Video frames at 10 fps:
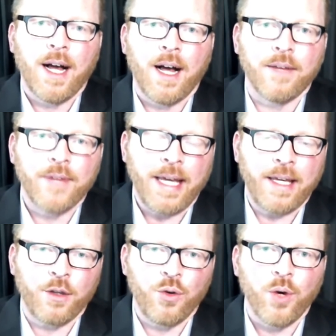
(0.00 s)
of a
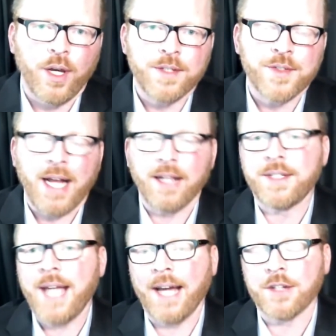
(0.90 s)
good,
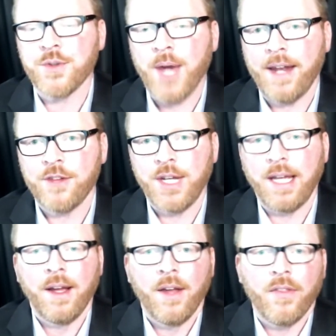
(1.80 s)
solid tax strategy.
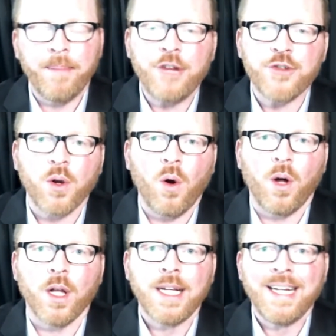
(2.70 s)
The major
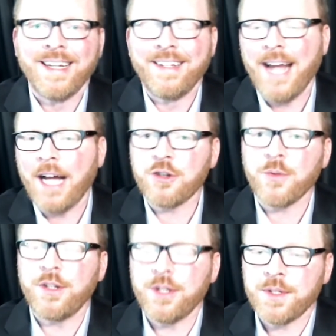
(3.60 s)
goal, not to
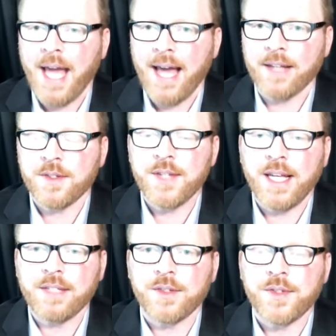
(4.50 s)
reduce taxes
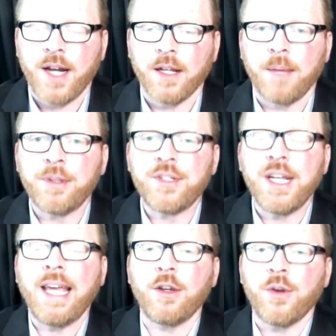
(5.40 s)
necessarily, but
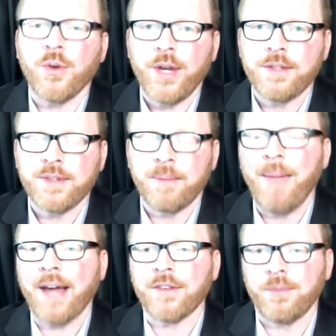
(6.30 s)
to increase and
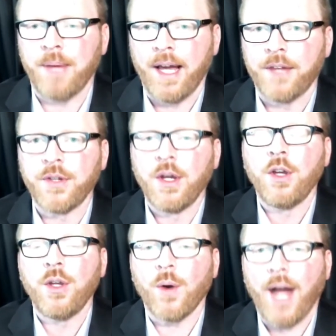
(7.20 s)
maximize
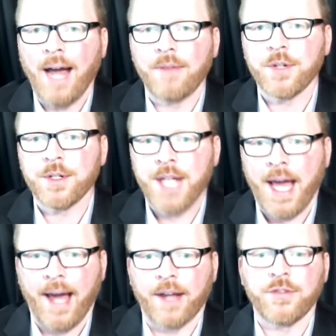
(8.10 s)
your
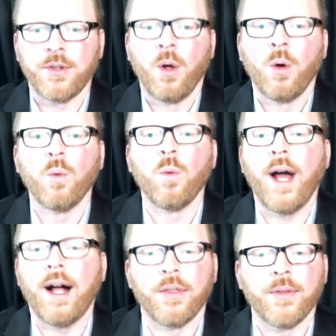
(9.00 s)
after-tax
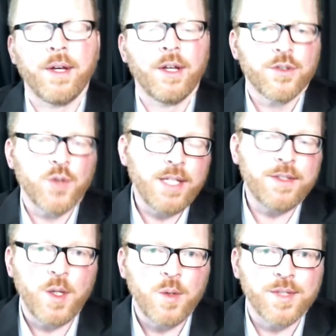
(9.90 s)
wealth. So
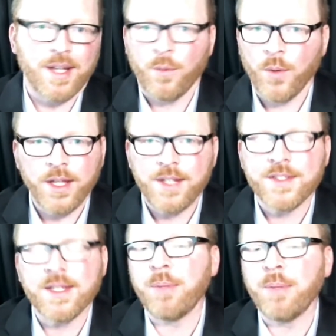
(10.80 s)
let's use a really
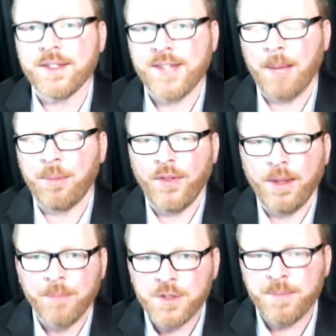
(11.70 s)
simple example
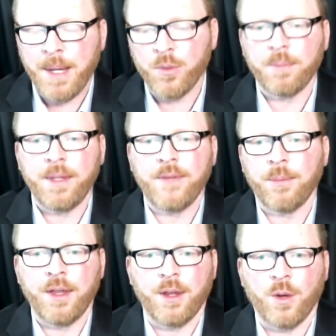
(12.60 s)
that most people will be
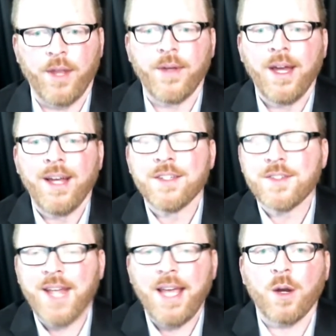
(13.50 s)
familiar with.
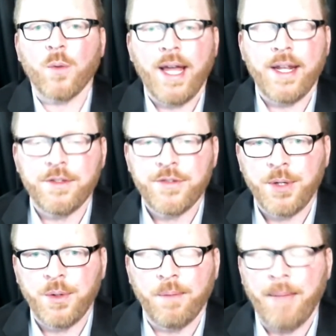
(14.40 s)
Say you're ready to